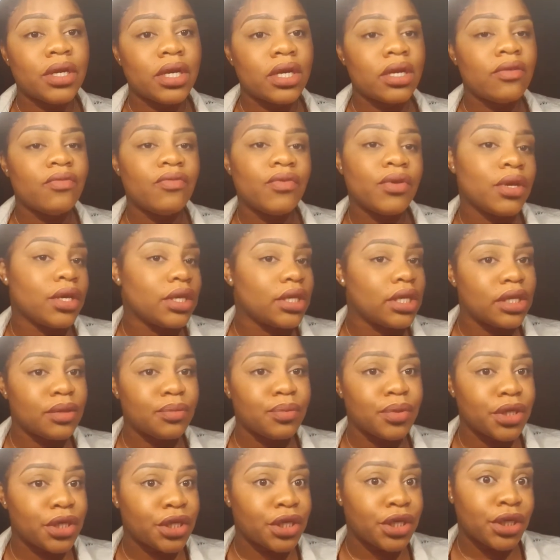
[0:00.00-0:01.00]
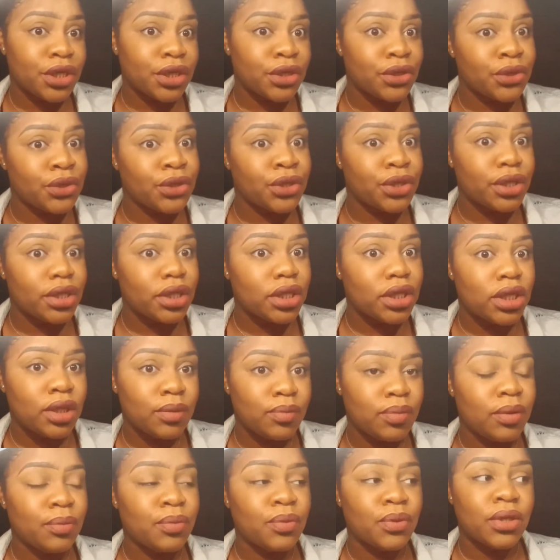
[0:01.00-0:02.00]
They're gonna feel superior
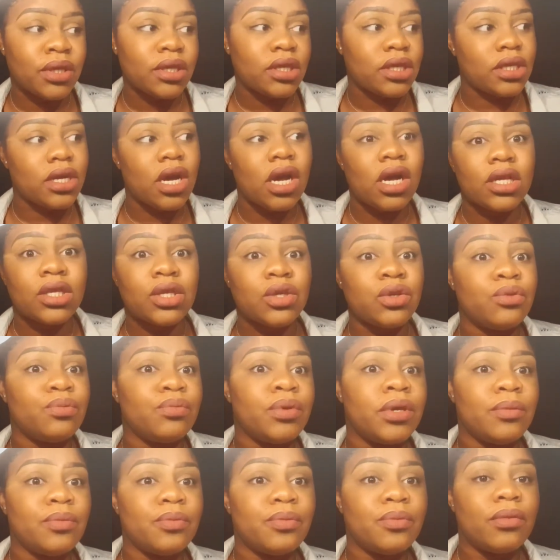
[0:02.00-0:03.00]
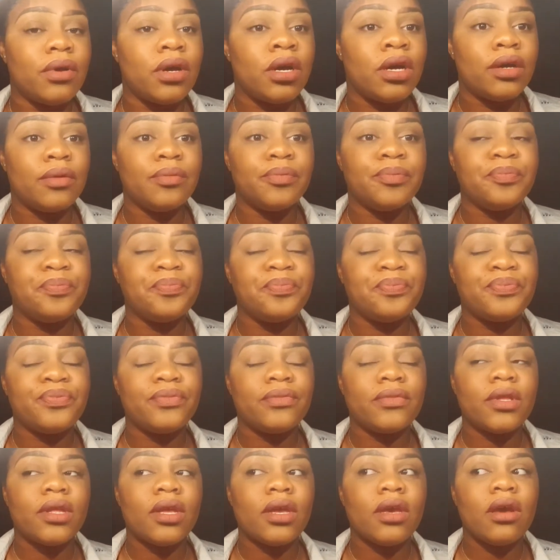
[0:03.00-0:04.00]
to people, just talk to people,
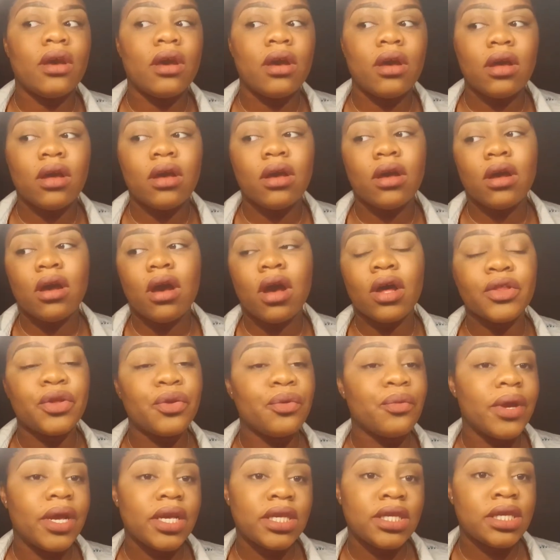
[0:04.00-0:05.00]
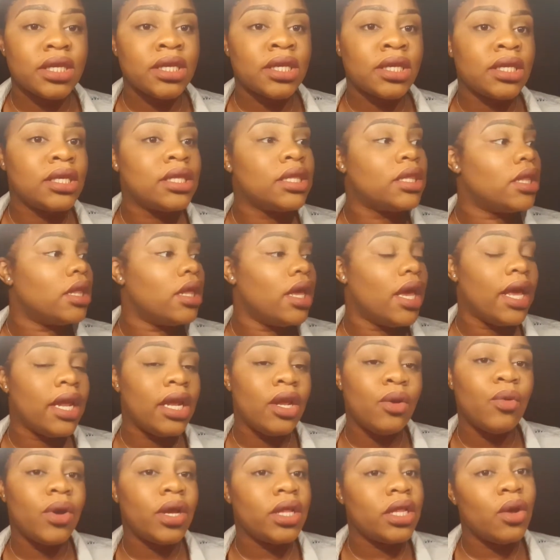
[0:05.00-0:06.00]
other races
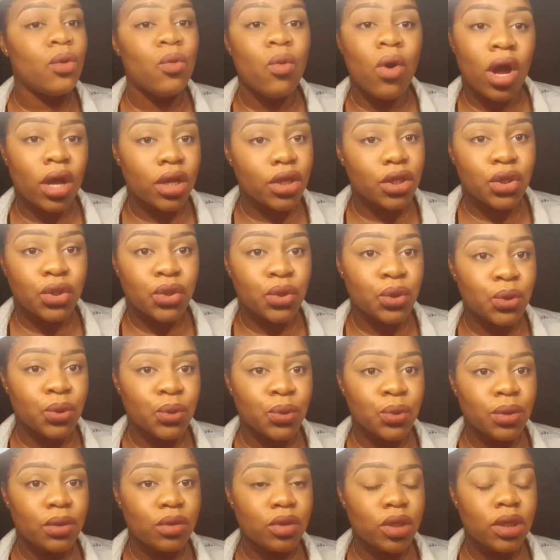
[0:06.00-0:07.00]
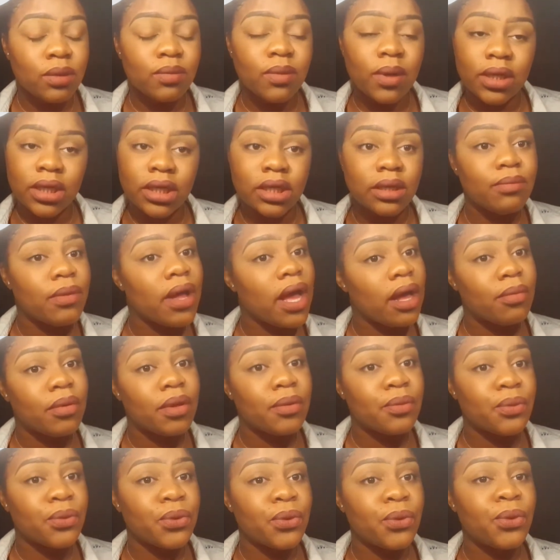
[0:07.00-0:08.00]
any way they want to, especially black
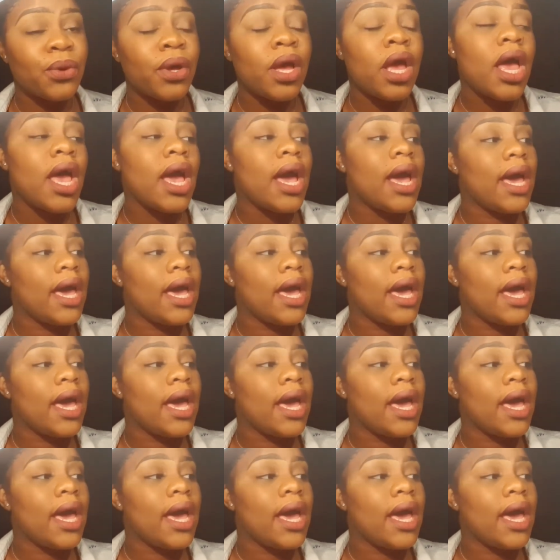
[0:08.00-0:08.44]
people.